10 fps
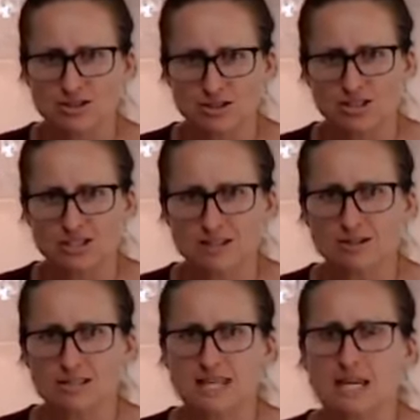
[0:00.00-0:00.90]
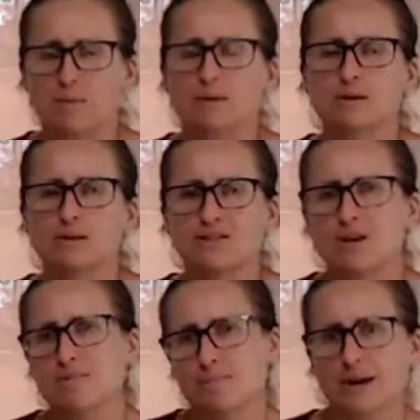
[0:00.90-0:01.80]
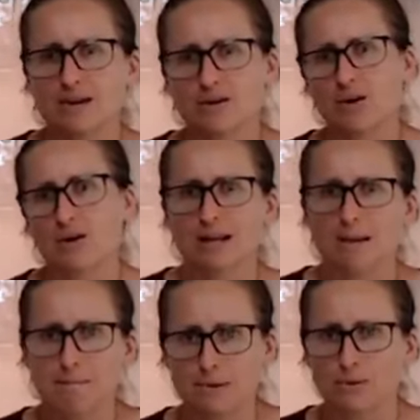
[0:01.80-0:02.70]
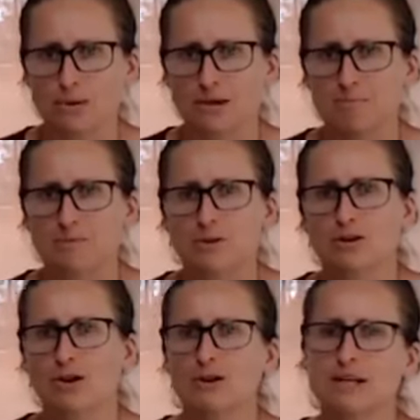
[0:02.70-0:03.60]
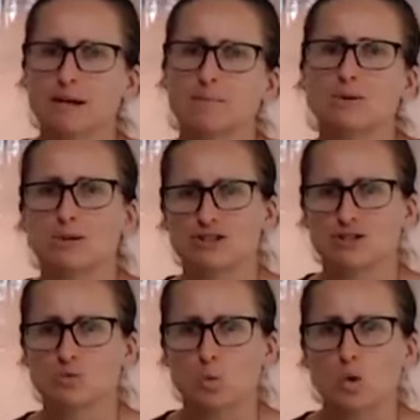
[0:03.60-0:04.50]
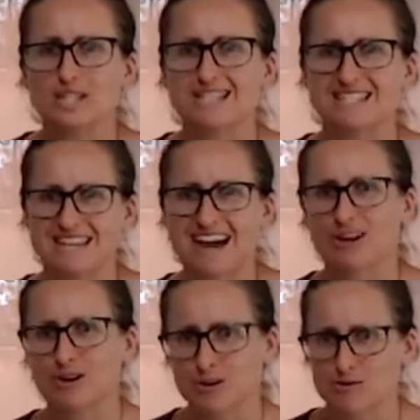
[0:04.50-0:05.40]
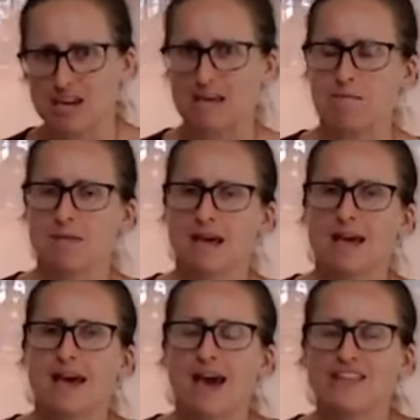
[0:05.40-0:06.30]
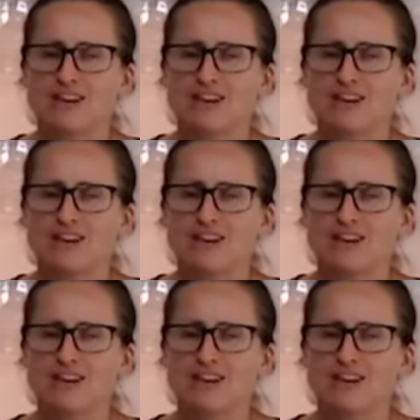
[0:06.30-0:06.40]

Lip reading: just a little tip. Don't buy coconut milk. Coconut milk is just watered down cream. And they